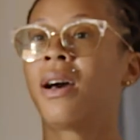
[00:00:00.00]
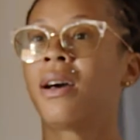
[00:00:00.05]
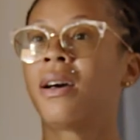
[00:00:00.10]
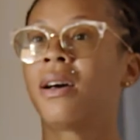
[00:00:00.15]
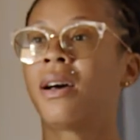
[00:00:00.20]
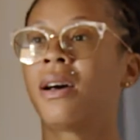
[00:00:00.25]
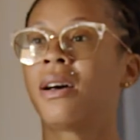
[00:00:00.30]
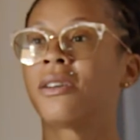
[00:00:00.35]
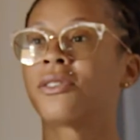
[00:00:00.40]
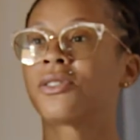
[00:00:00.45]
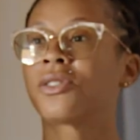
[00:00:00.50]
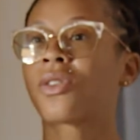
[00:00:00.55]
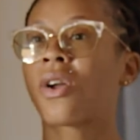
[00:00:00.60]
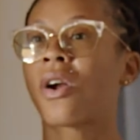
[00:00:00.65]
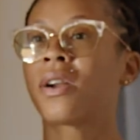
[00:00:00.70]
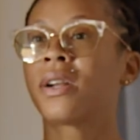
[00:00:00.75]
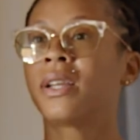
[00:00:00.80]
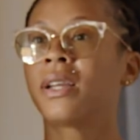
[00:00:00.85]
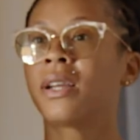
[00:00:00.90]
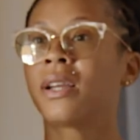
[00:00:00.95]
uh,
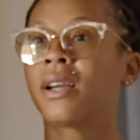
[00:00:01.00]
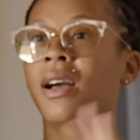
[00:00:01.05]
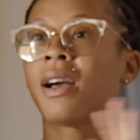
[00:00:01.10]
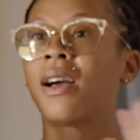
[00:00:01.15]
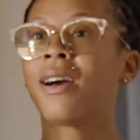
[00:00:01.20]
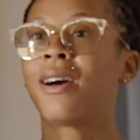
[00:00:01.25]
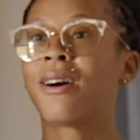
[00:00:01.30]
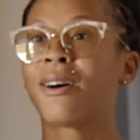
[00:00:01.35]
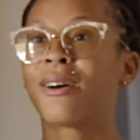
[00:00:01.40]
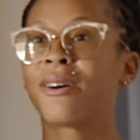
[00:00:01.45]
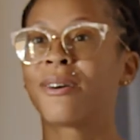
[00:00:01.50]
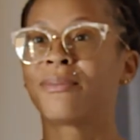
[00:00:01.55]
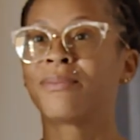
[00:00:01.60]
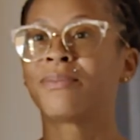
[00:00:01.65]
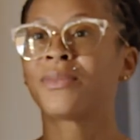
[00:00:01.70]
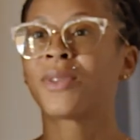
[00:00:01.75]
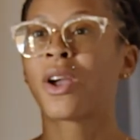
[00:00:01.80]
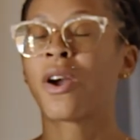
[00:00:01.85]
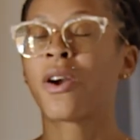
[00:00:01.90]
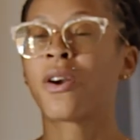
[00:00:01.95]
starting
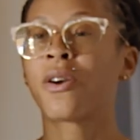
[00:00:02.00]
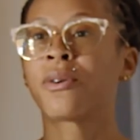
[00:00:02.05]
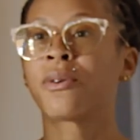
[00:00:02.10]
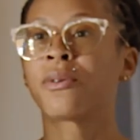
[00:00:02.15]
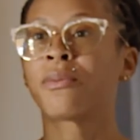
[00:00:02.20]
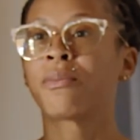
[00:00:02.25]
um, her